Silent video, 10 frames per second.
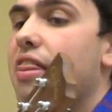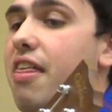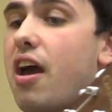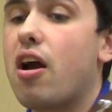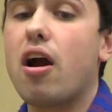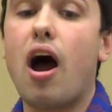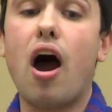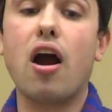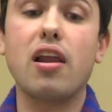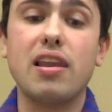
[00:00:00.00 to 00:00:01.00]
There
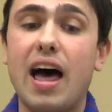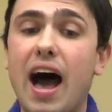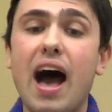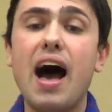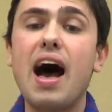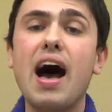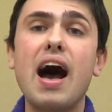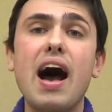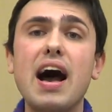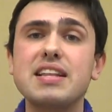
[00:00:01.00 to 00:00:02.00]
are
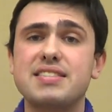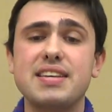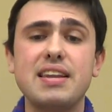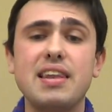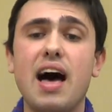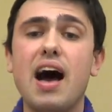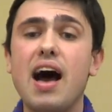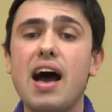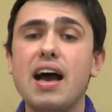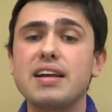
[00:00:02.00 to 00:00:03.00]
lots and
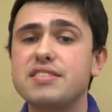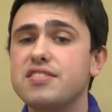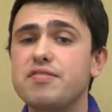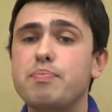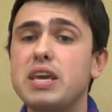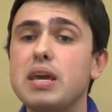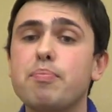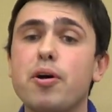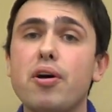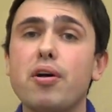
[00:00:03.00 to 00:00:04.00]
lots of
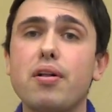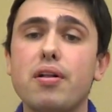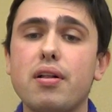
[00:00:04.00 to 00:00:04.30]
people